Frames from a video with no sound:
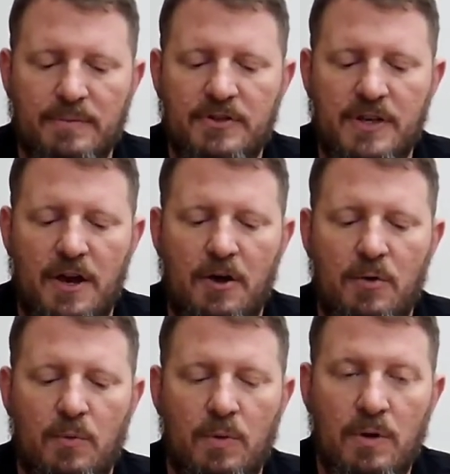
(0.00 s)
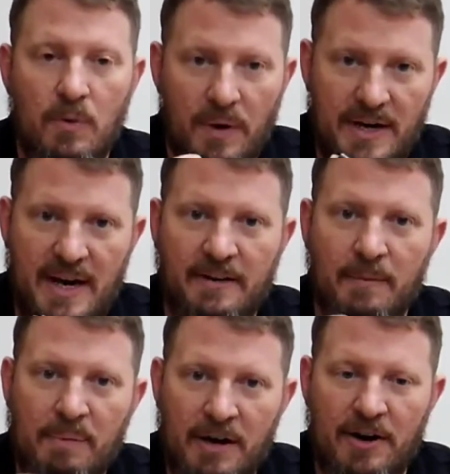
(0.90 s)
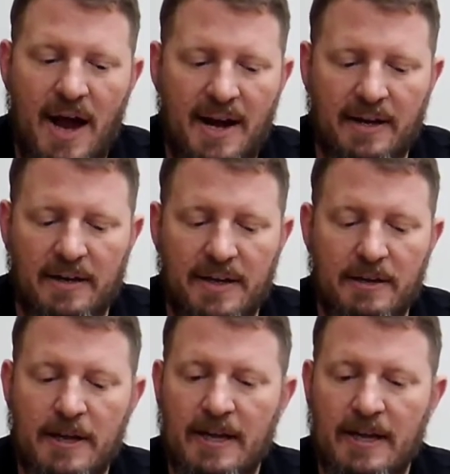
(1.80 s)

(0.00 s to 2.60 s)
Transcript: So we need to periodically,